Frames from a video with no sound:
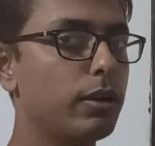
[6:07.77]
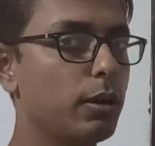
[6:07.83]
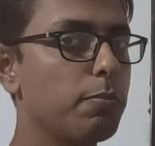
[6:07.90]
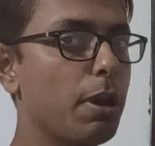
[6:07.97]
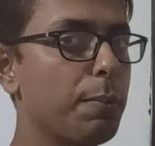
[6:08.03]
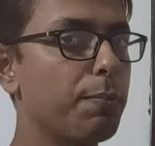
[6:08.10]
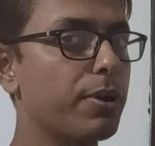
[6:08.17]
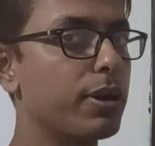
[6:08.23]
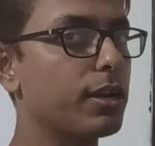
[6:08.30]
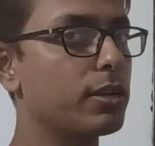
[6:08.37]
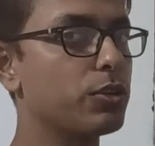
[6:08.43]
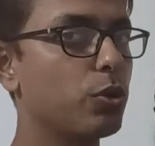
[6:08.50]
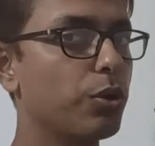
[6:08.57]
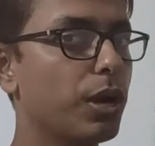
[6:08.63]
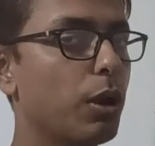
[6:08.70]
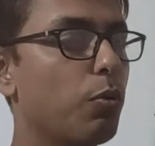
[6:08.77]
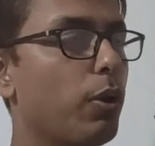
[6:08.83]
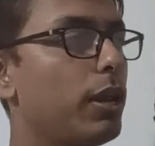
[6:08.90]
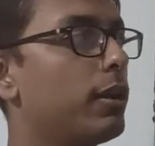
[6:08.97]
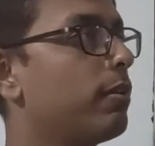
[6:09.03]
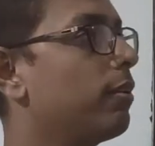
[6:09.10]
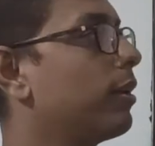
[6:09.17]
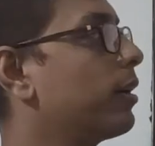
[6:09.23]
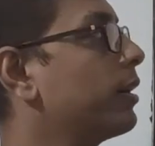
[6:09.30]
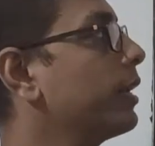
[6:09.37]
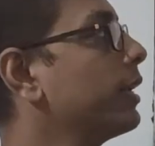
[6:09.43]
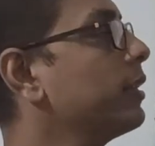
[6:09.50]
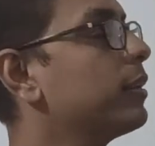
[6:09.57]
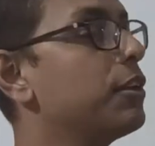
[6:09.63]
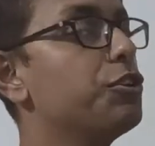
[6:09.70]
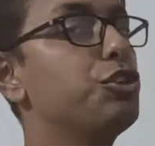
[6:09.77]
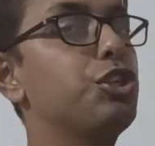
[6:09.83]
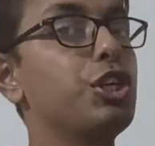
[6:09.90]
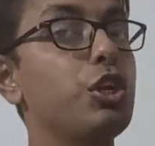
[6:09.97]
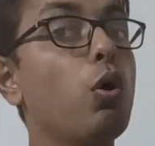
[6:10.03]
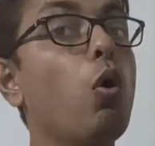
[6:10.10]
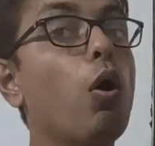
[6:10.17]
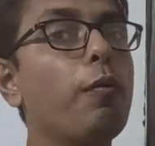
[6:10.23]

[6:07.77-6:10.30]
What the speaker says: remember it. Okay, while learning the 0